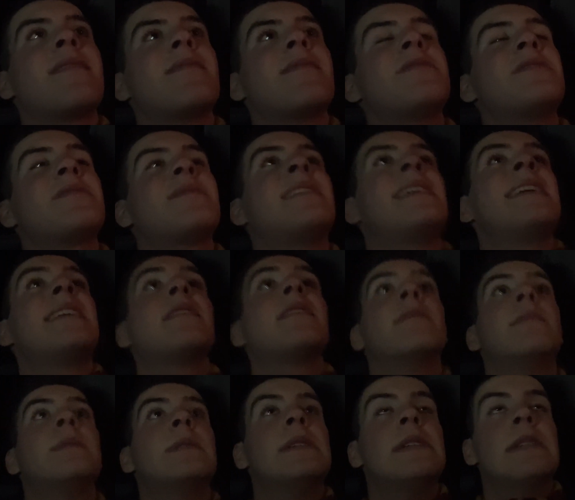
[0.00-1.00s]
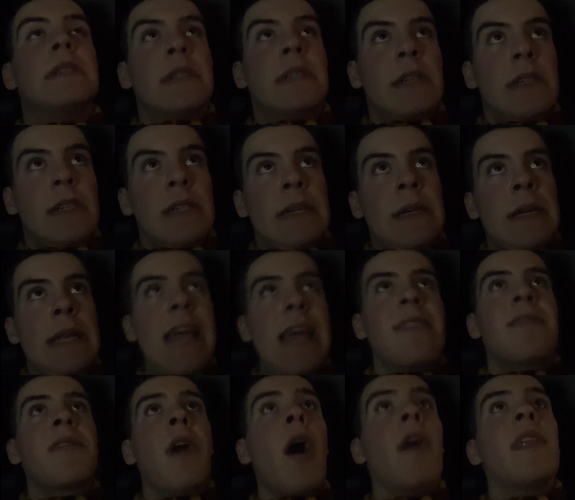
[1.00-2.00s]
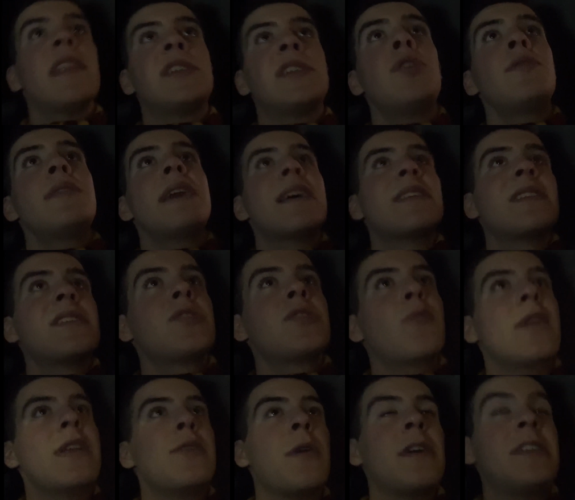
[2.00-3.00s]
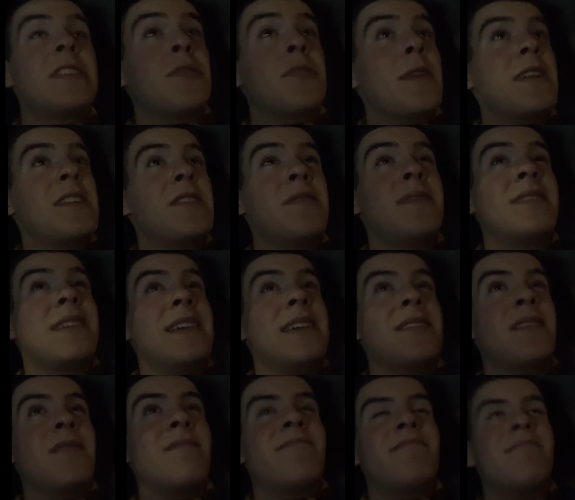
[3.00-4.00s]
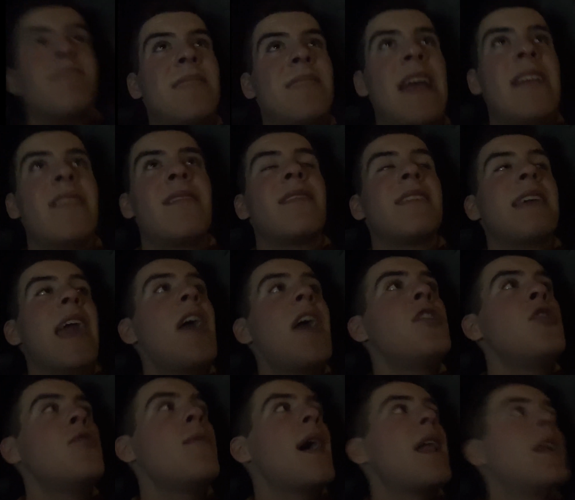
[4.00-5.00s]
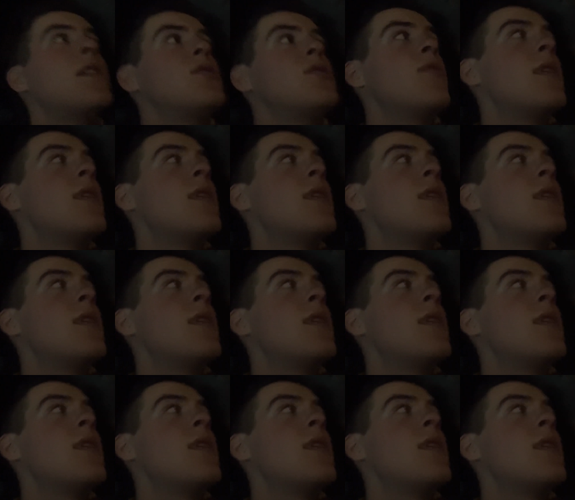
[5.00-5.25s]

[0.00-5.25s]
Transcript: and just think, let's start the 2021-22 season. Let's get a new manager